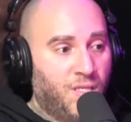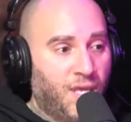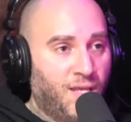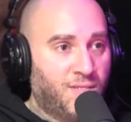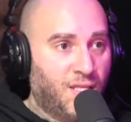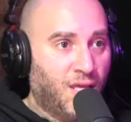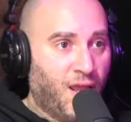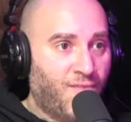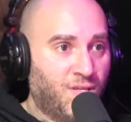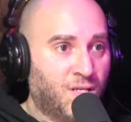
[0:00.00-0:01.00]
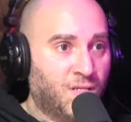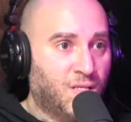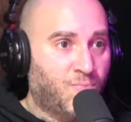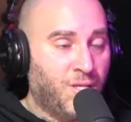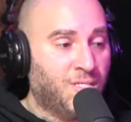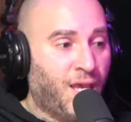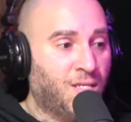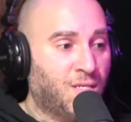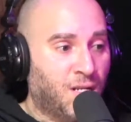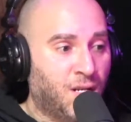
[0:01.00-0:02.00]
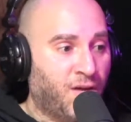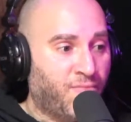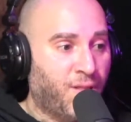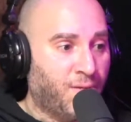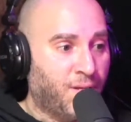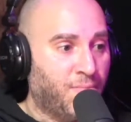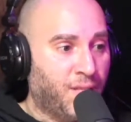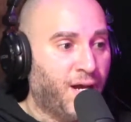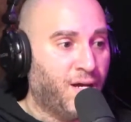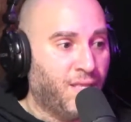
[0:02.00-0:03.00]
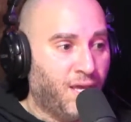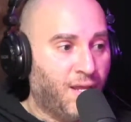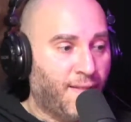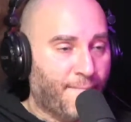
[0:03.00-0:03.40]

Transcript: they said that everything has been tested enough. Blah blah blah. That